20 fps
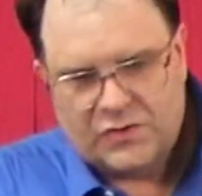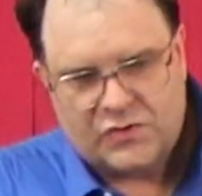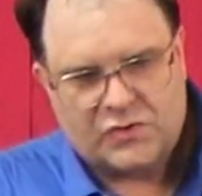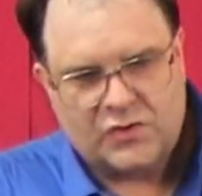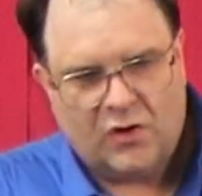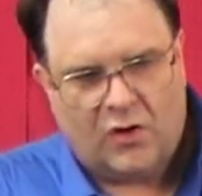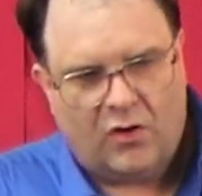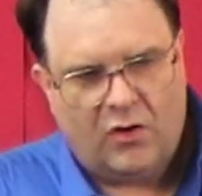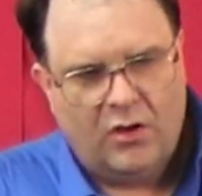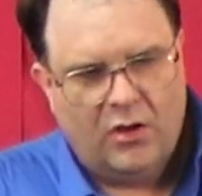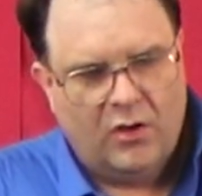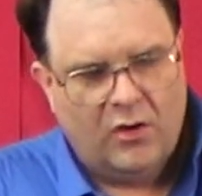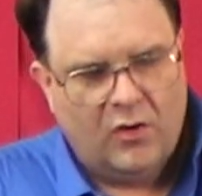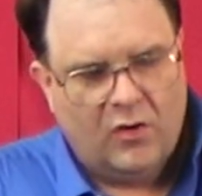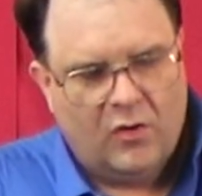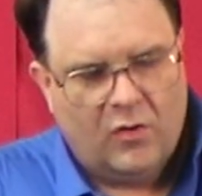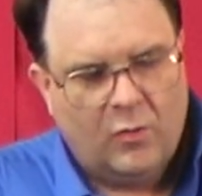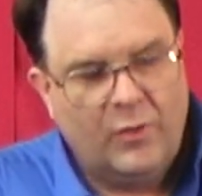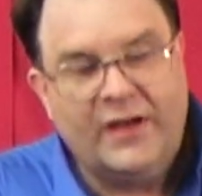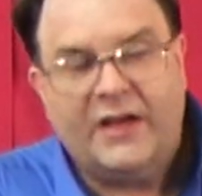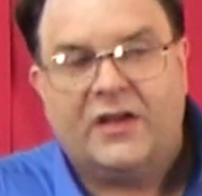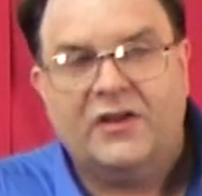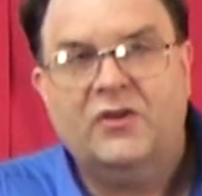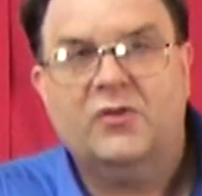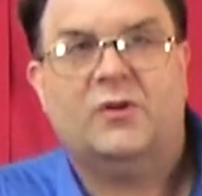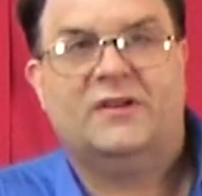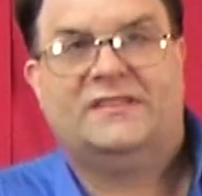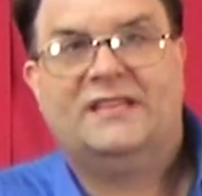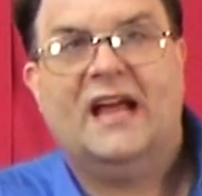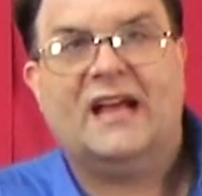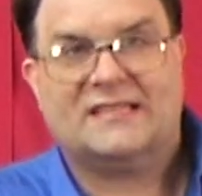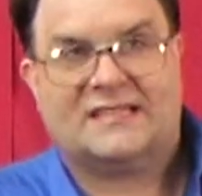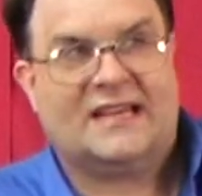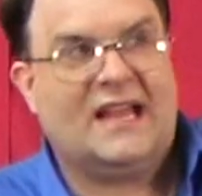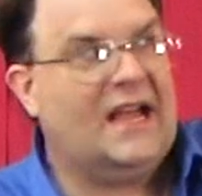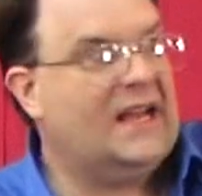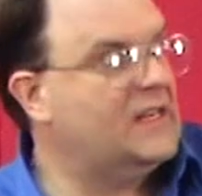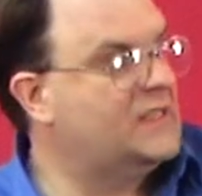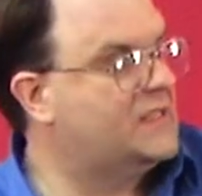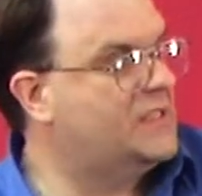So we can do a
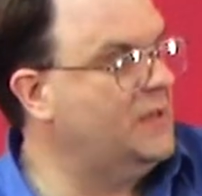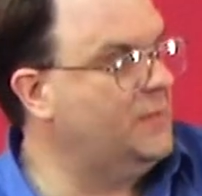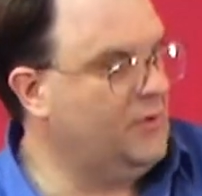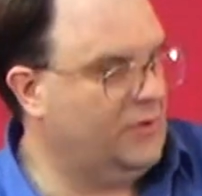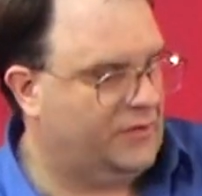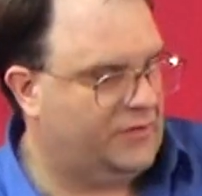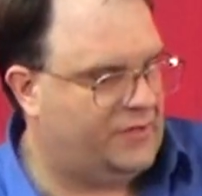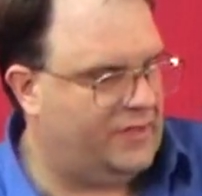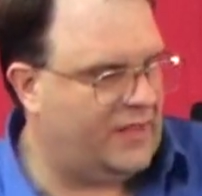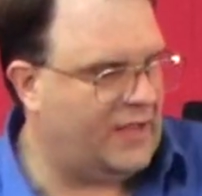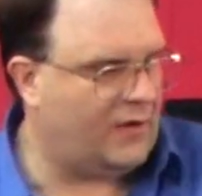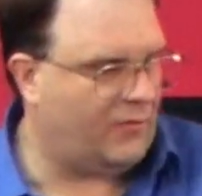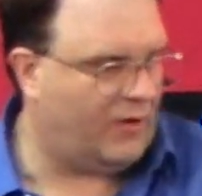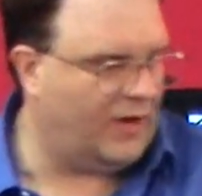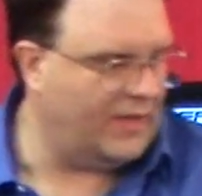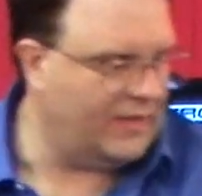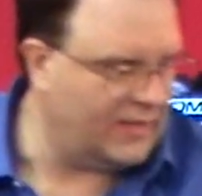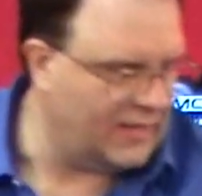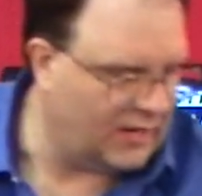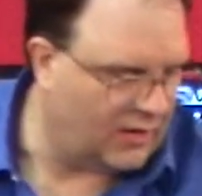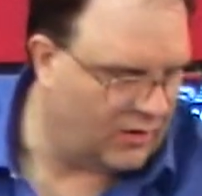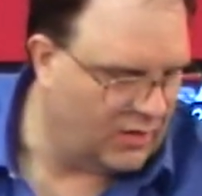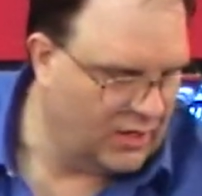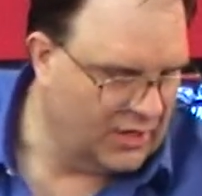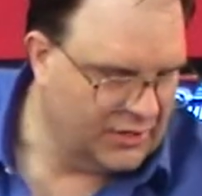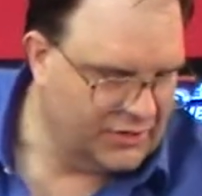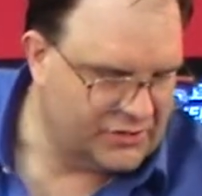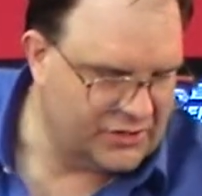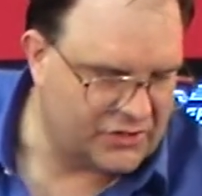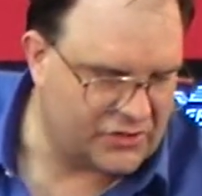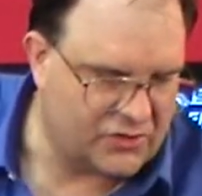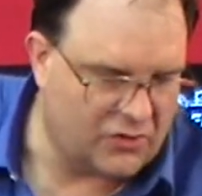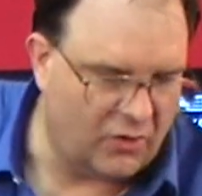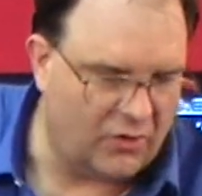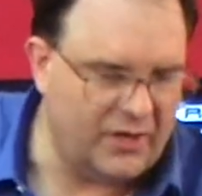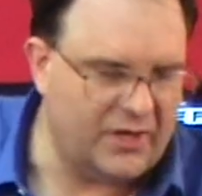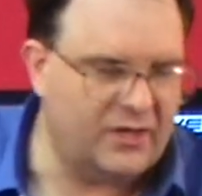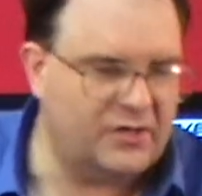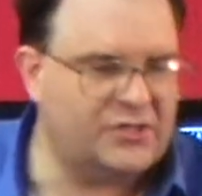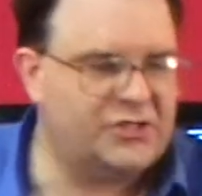test kind of similar to that right now. Just
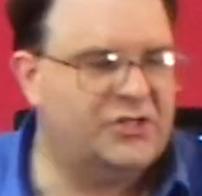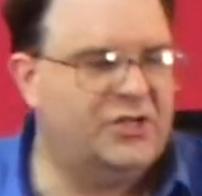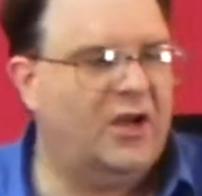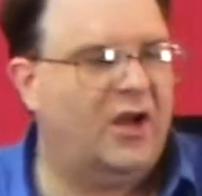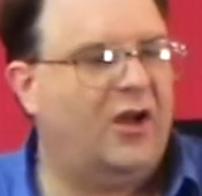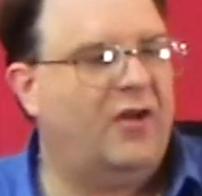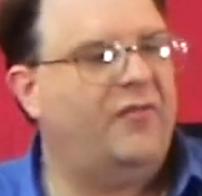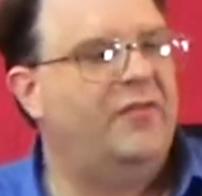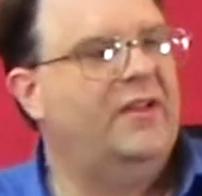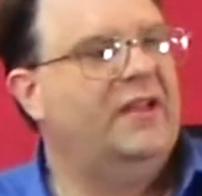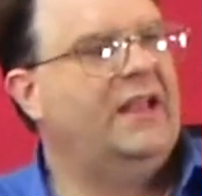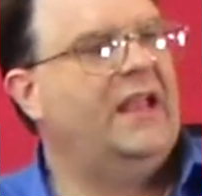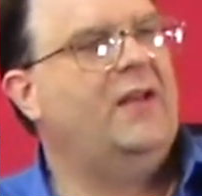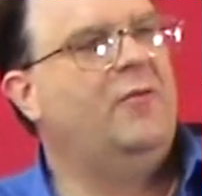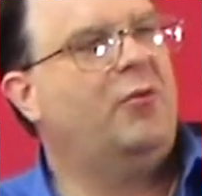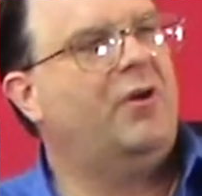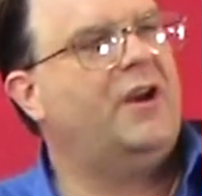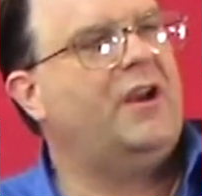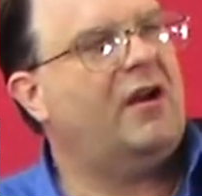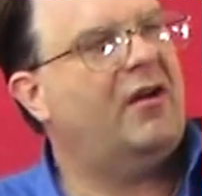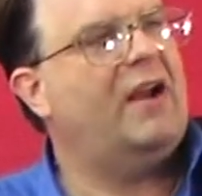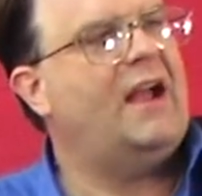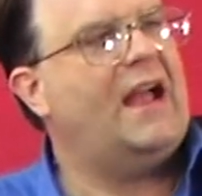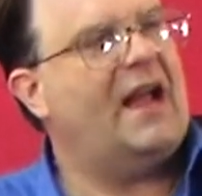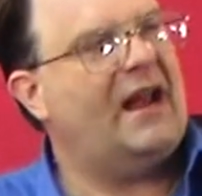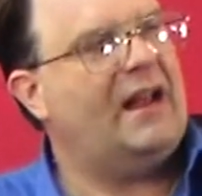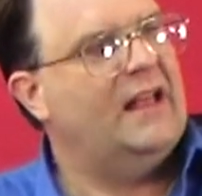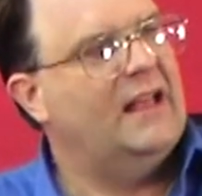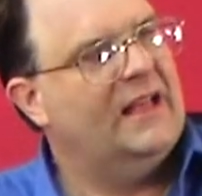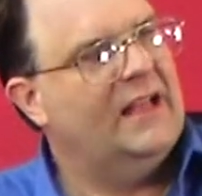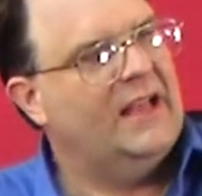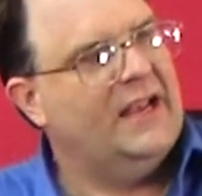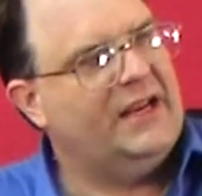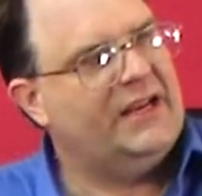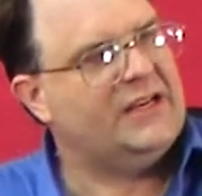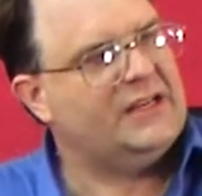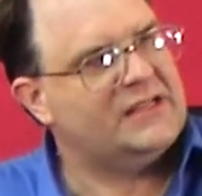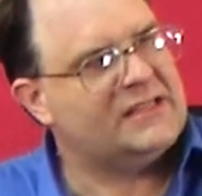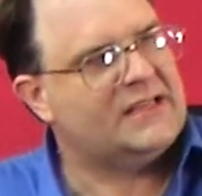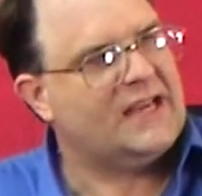go to your shelf and where you're at,
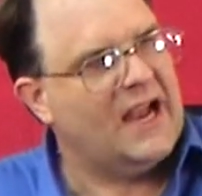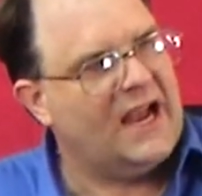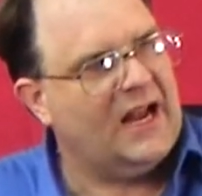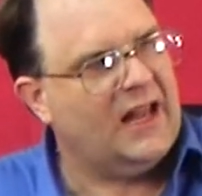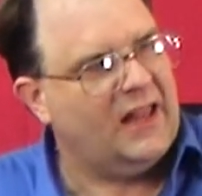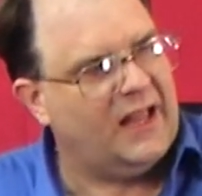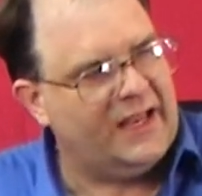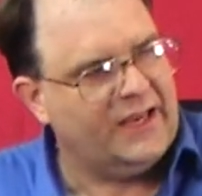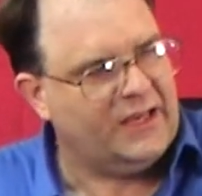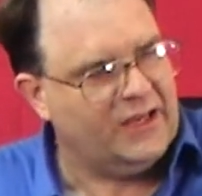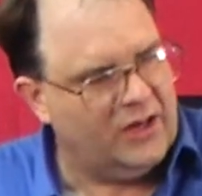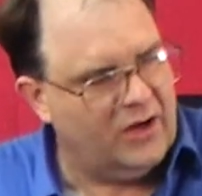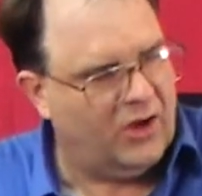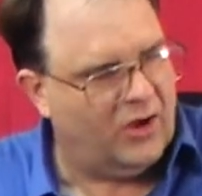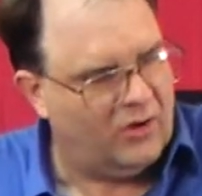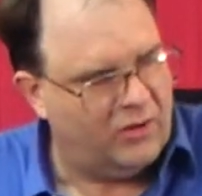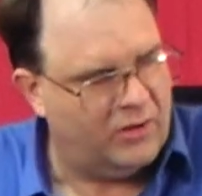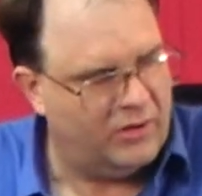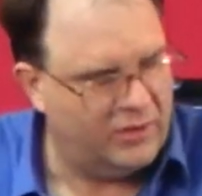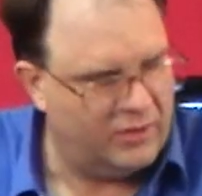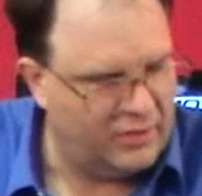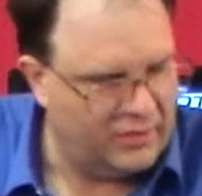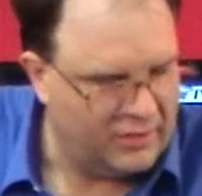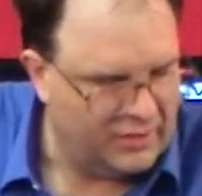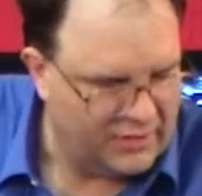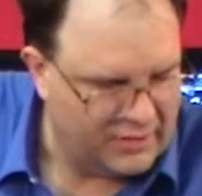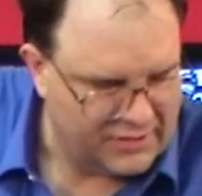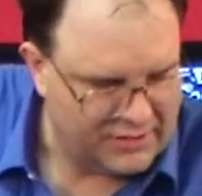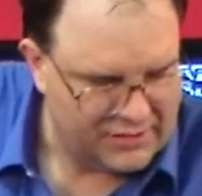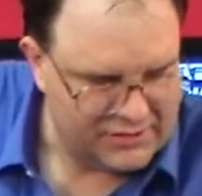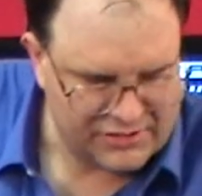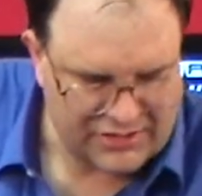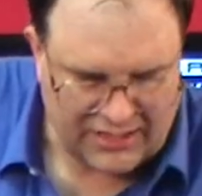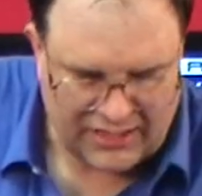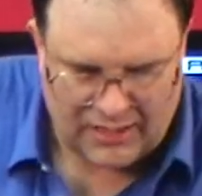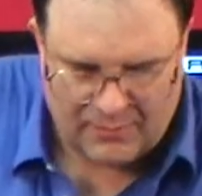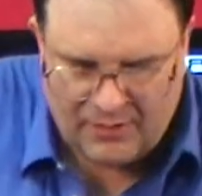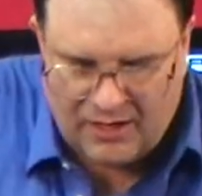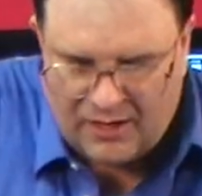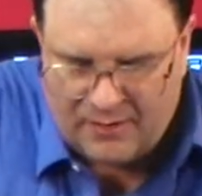and you can just kind of like,
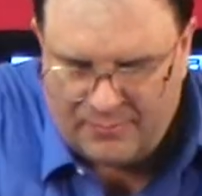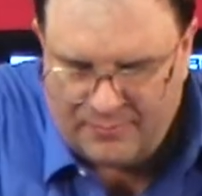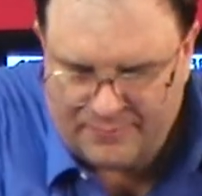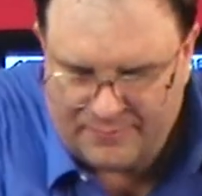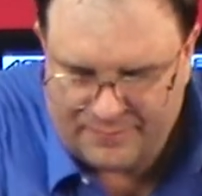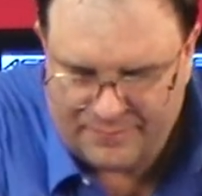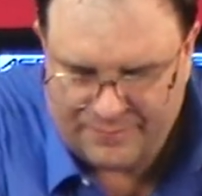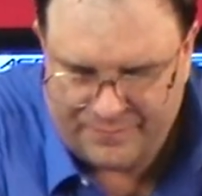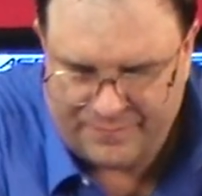shake them up.